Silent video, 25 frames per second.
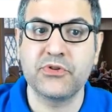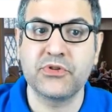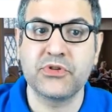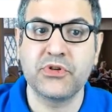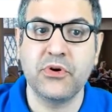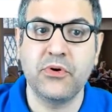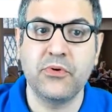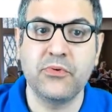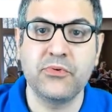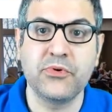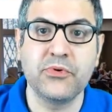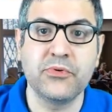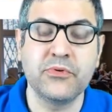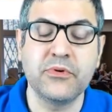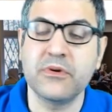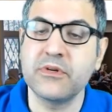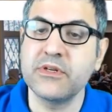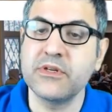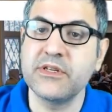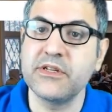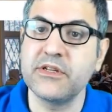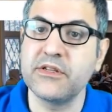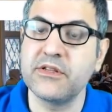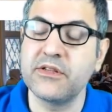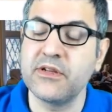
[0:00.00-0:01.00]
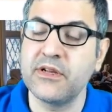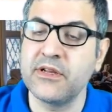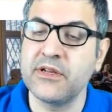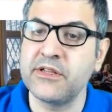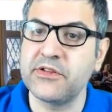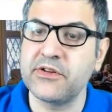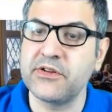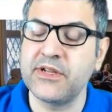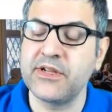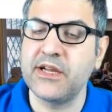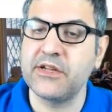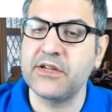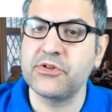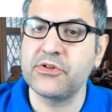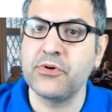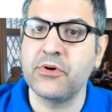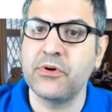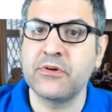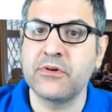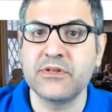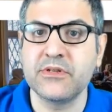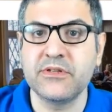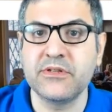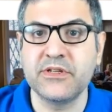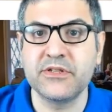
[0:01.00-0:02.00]
So you only need the internet, you
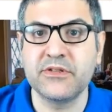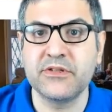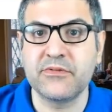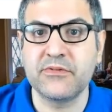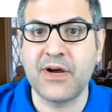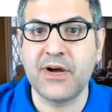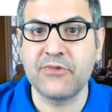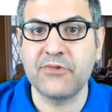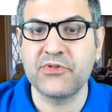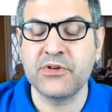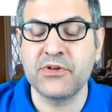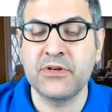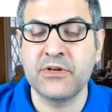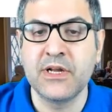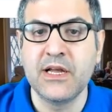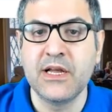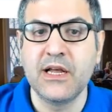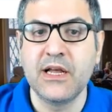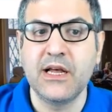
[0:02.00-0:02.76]
only need the router,